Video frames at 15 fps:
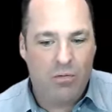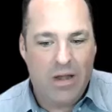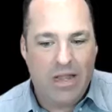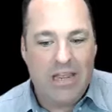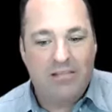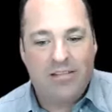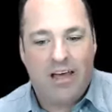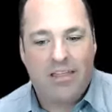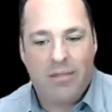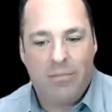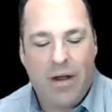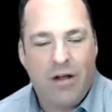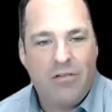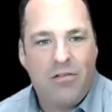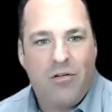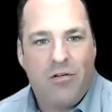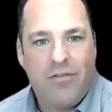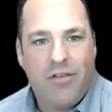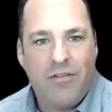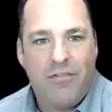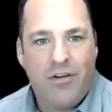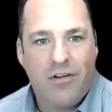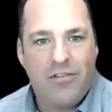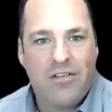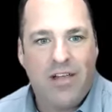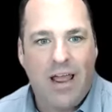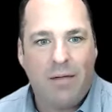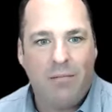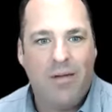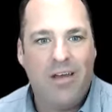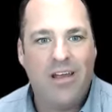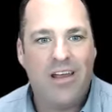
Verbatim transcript: when he saw the baritone for the first time?